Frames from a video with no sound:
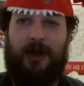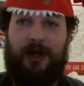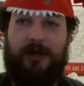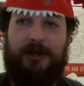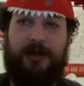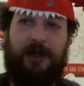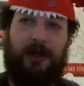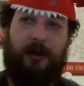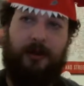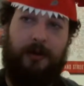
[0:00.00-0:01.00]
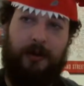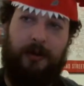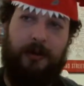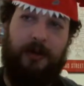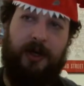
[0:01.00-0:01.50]
So
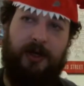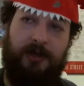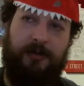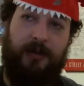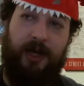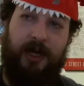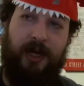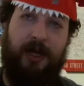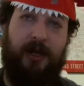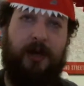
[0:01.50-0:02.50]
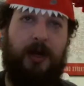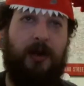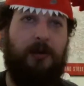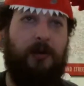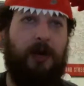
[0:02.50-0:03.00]
it's been
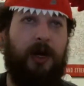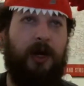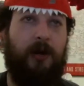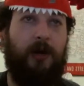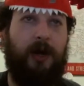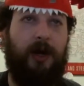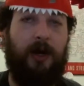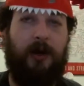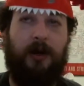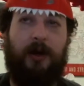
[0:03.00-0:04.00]
1 hour here.